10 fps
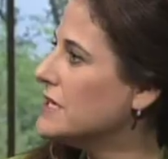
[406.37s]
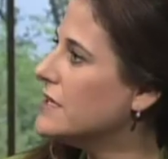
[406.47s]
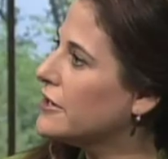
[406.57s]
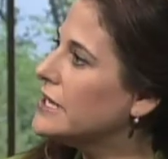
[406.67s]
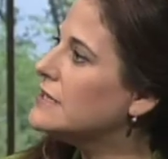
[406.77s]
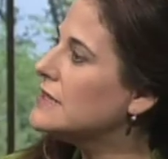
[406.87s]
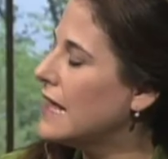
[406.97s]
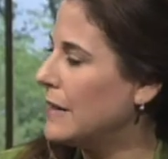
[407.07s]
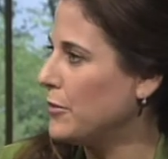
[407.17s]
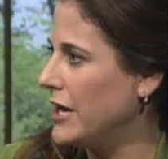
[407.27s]
there is
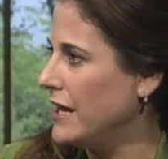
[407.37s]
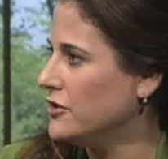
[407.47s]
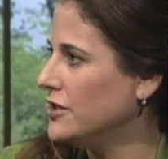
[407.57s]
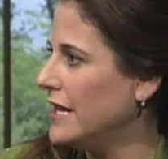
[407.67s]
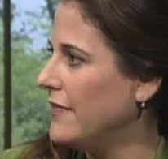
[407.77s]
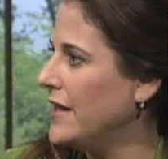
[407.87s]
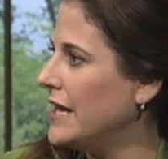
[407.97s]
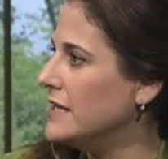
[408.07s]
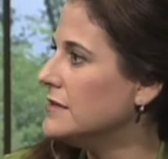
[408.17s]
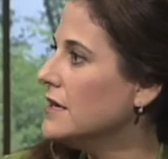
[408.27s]
that apprehension, and
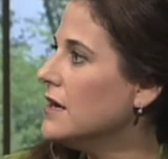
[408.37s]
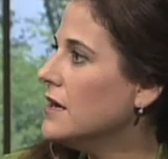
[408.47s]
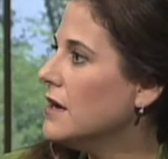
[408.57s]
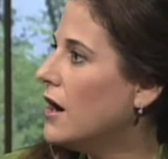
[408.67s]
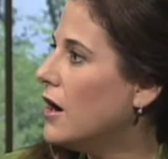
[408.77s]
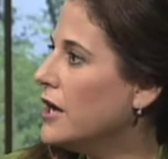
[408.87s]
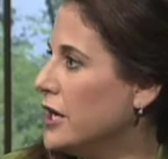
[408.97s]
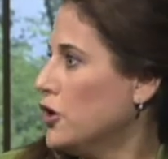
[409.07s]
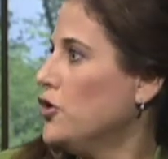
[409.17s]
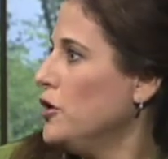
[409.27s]
that is,
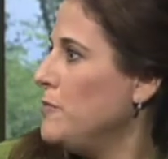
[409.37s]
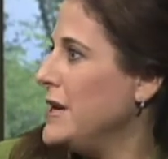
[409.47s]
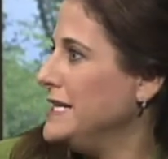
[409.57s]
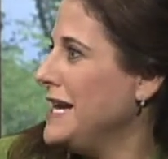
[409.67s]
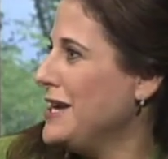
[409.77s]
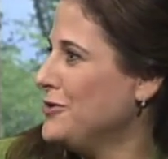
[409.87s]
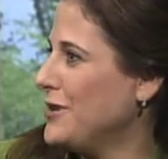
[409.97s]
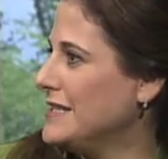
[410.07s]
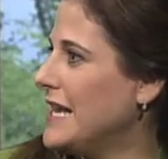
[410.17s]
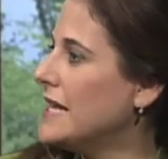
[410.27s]
it could be
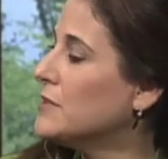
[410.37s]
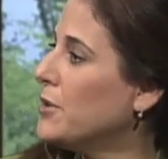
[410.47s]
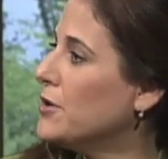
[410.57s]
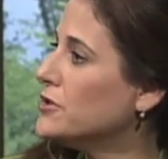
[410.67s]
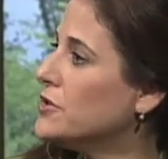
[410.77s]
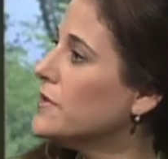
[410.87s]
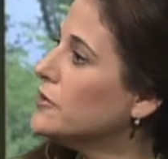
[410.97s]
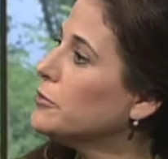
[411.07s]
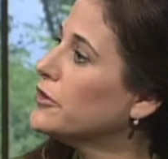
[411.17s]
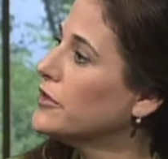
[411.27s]
dangerous, as opposed to
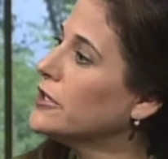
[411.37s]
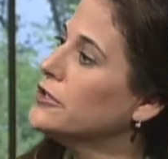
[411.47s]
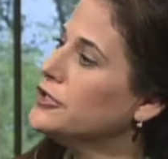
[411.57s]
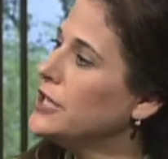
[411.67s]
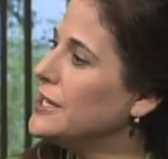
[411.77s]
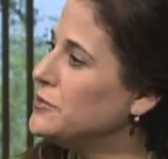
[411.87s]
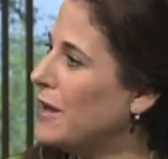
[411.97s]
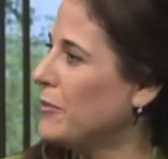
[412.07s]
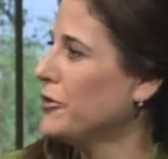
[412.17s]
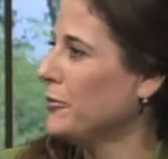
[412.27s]
this person could change
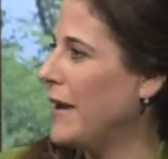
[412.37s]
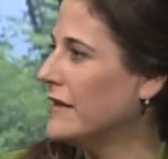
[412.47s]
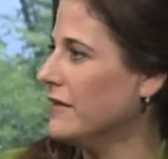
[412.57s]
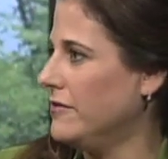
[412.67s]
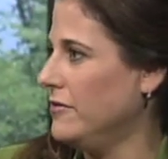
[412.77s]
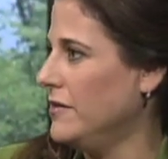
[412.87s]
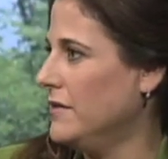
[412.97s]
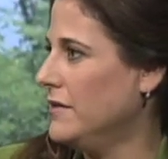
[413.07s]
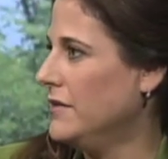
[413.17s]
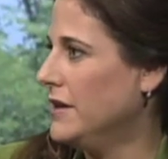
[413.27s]
my perspective.
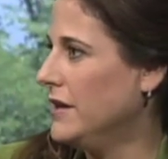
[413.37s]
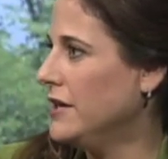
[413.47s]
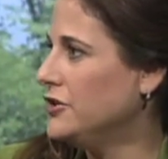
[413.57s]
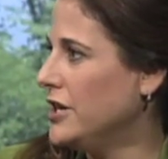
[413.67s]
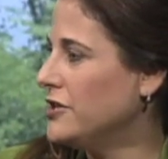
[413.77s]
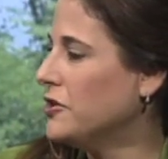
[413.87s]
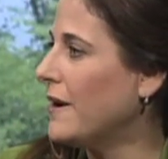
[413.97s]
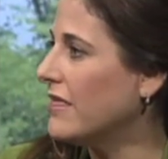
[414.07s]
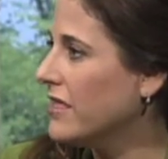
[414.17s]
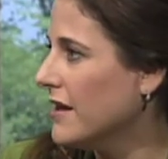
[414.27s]
And change how
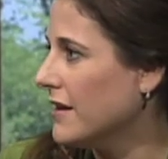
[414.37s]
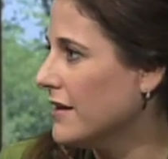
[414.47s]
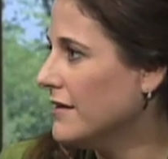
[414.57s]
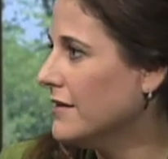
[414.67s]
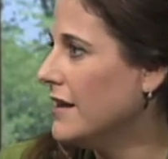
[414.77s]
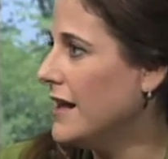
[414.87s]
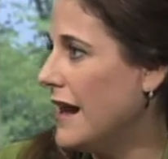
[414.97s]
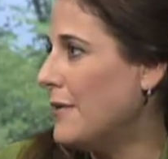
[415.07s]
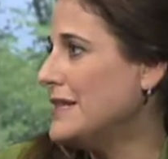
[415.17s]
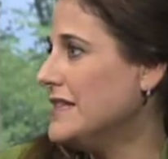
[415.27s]
I think and
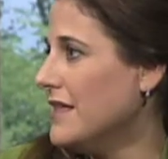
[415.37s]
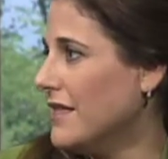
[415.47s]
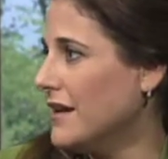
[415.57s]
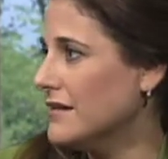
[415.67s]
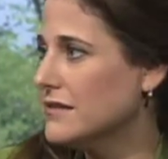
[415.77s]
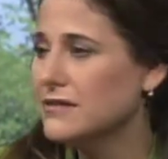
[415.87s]
how I see things.